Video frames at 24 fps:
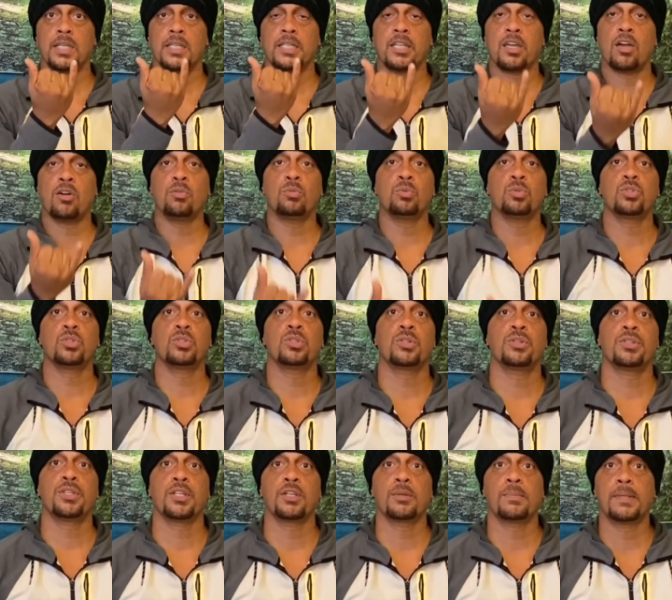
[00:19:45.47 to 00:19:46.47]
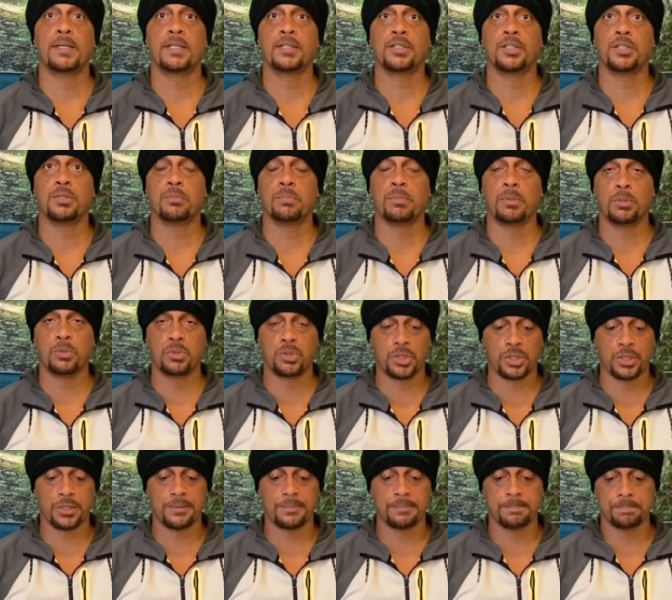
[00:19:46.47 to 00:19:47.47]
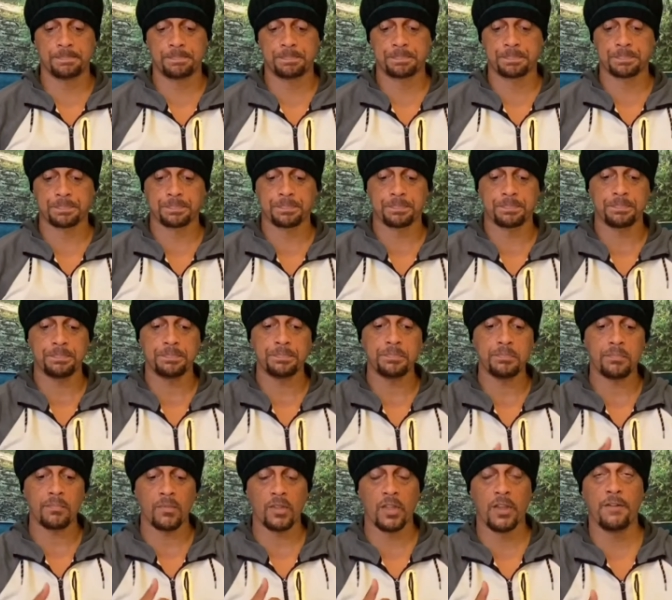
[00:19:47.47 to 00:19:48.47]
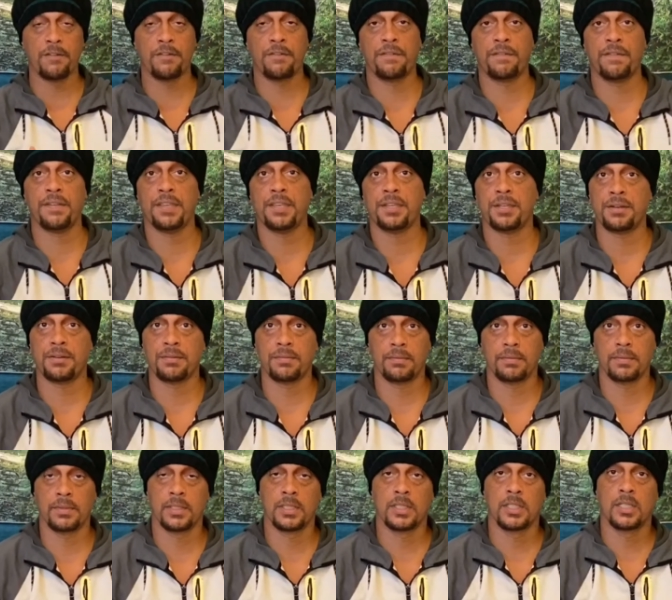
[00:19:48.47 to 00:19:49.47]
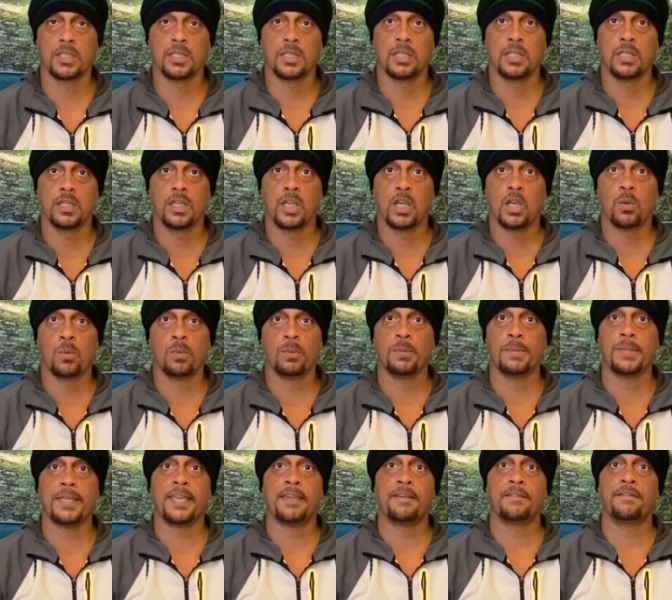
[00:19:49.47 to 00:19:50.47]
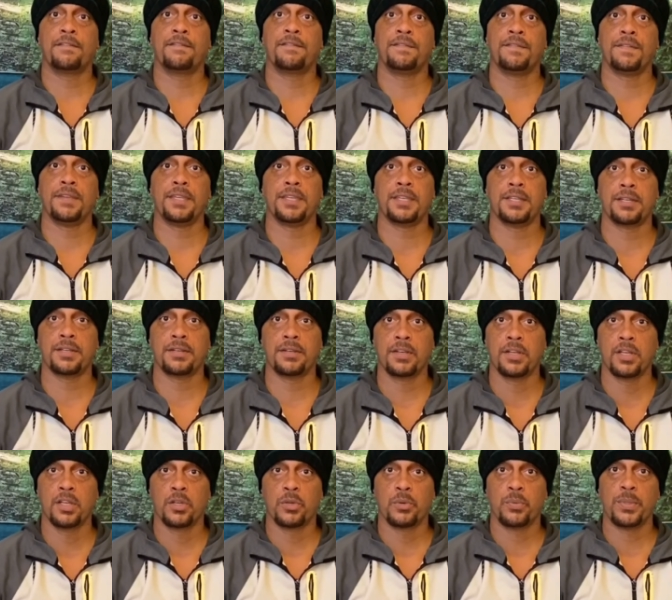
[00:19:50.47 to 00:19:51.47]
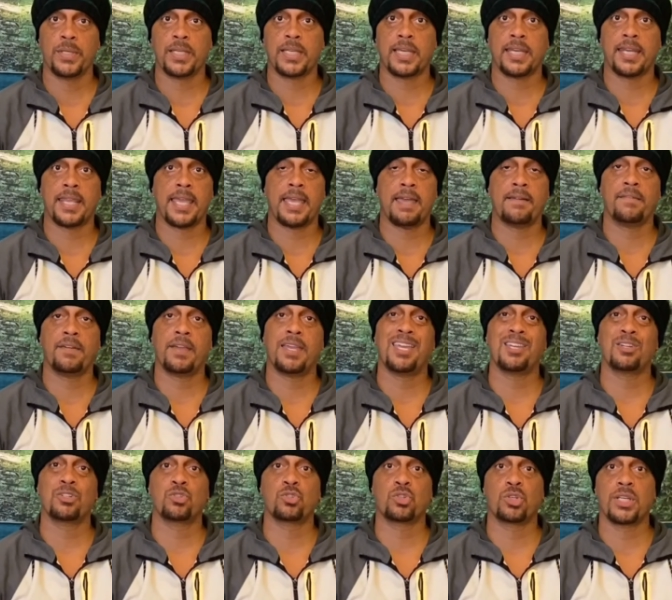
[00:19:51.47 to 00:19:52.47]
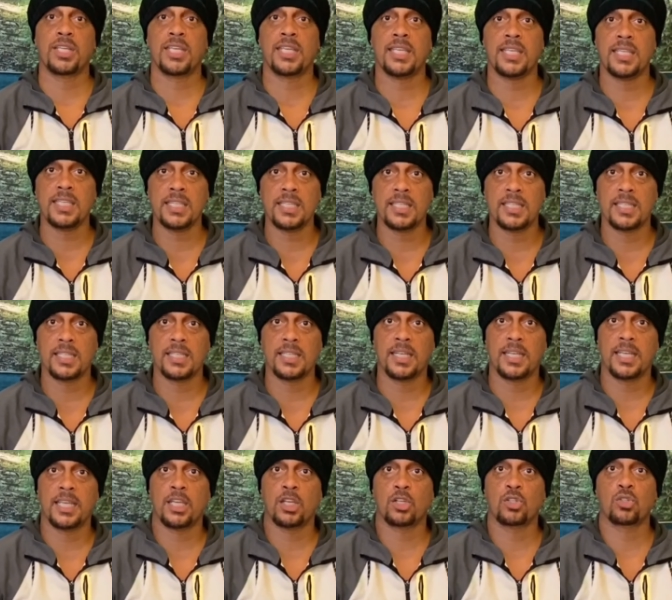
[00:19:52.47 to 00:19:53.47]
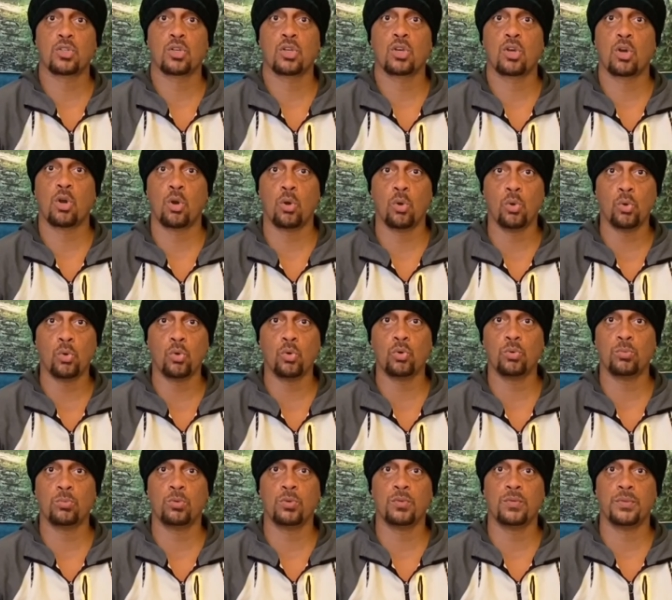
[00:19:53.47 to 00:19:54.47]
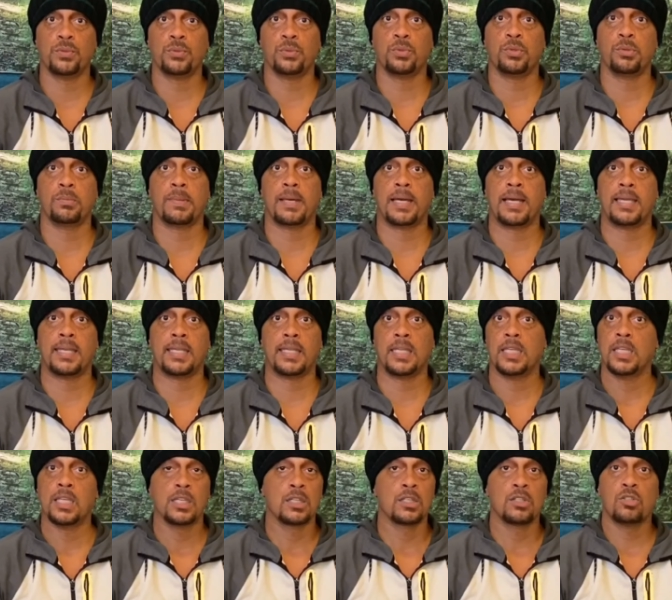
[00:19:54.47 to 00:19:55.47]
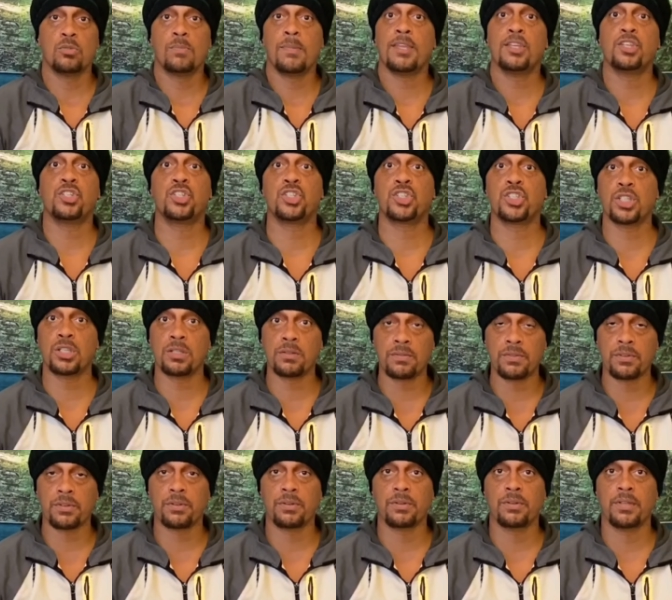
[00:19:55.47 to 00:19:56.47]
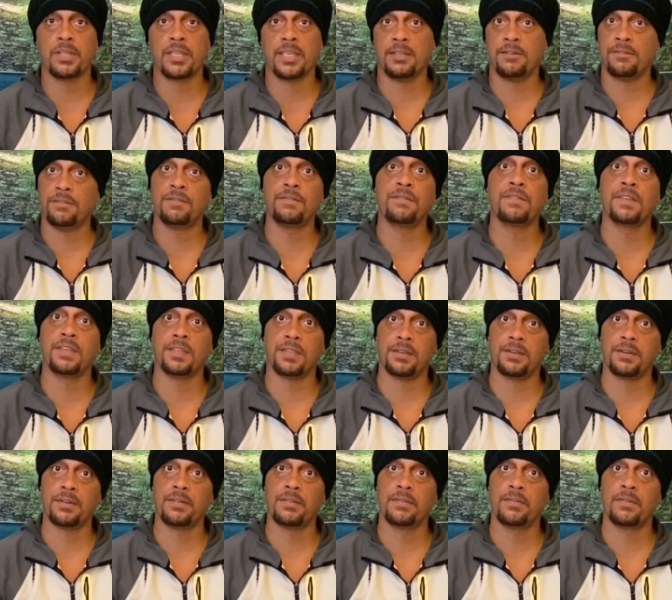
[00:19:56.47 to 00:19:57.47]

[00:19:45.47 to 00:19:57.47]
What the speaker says: Now I want you to think about the emotion of fear. When we have fear, we kind of have an extra heat and an extra cold moving through the body. You may shiver in fear.